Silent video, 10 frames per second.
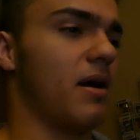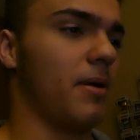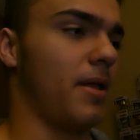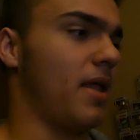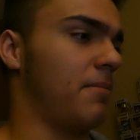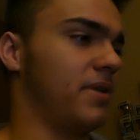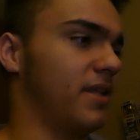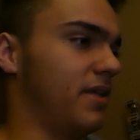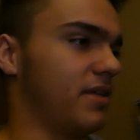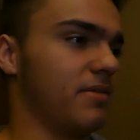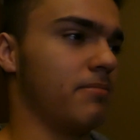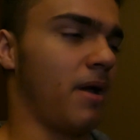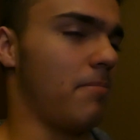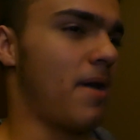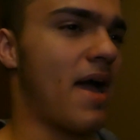and I mean, like,
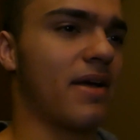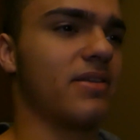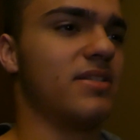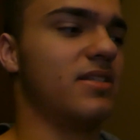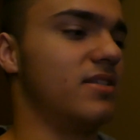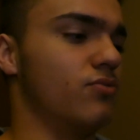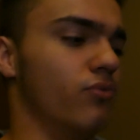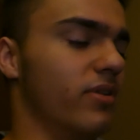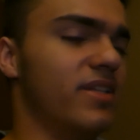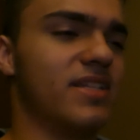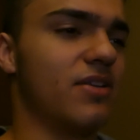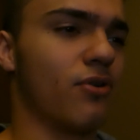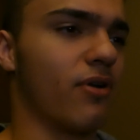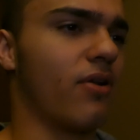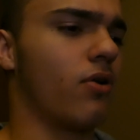my back really didn't
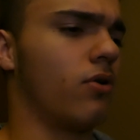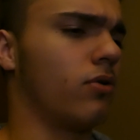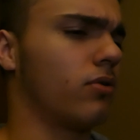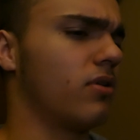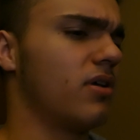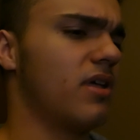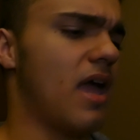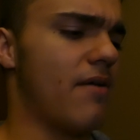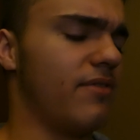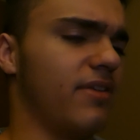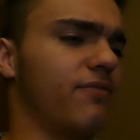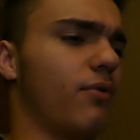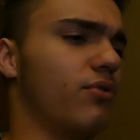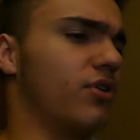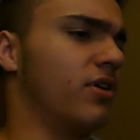hurt at all. Everything
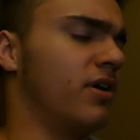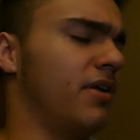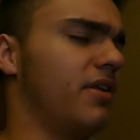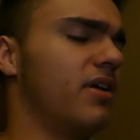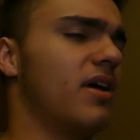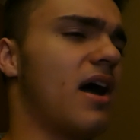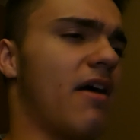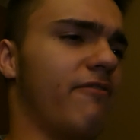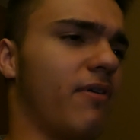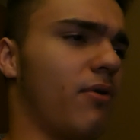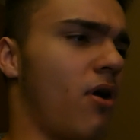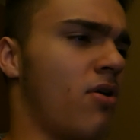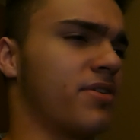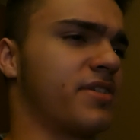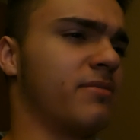felt good. I felt
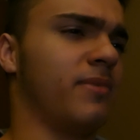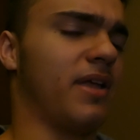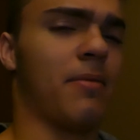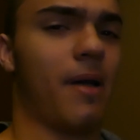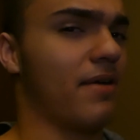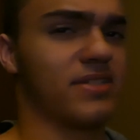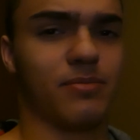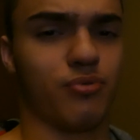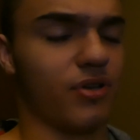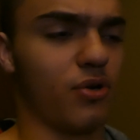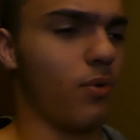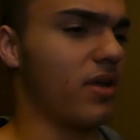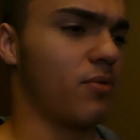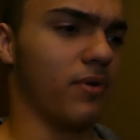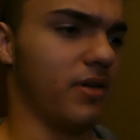awesome. Like, I bounced up pretty
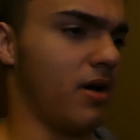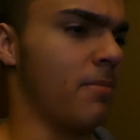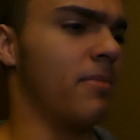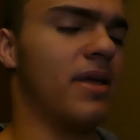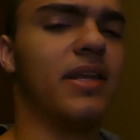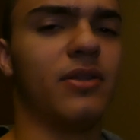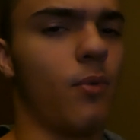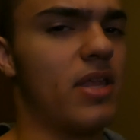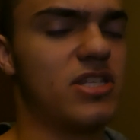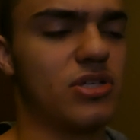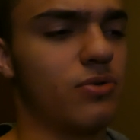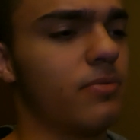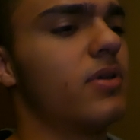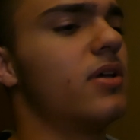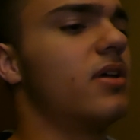quick when hitting the weight too.
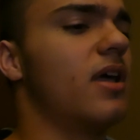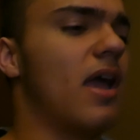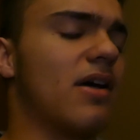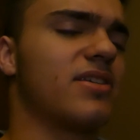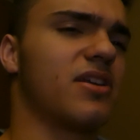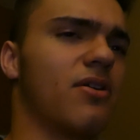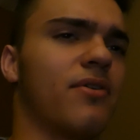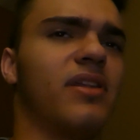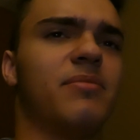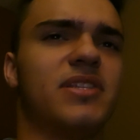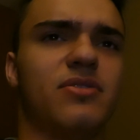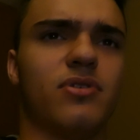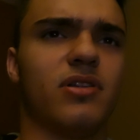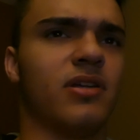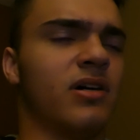And I was like, all right, let me see.
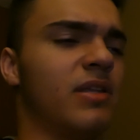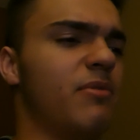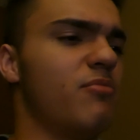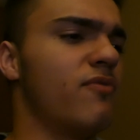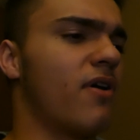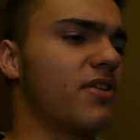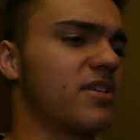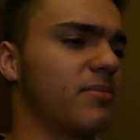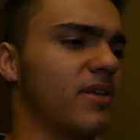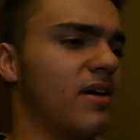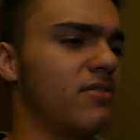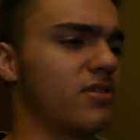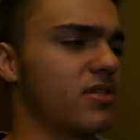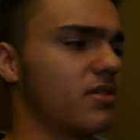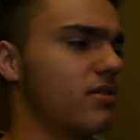Let me move on to something
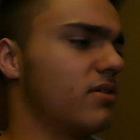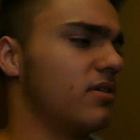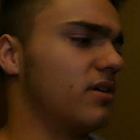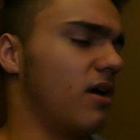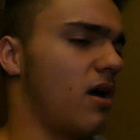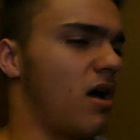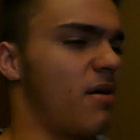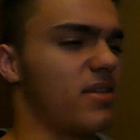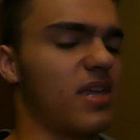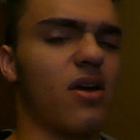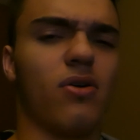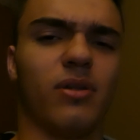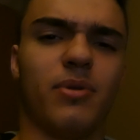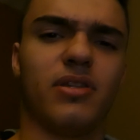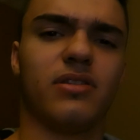else. Let
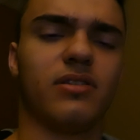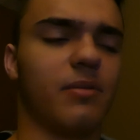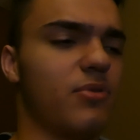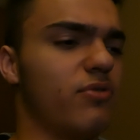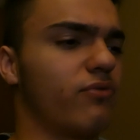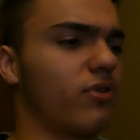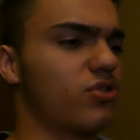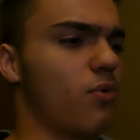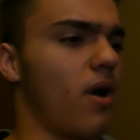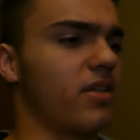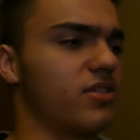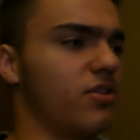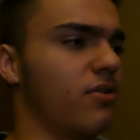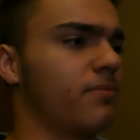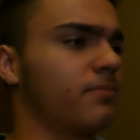me do front squats, you
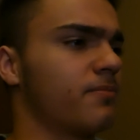know?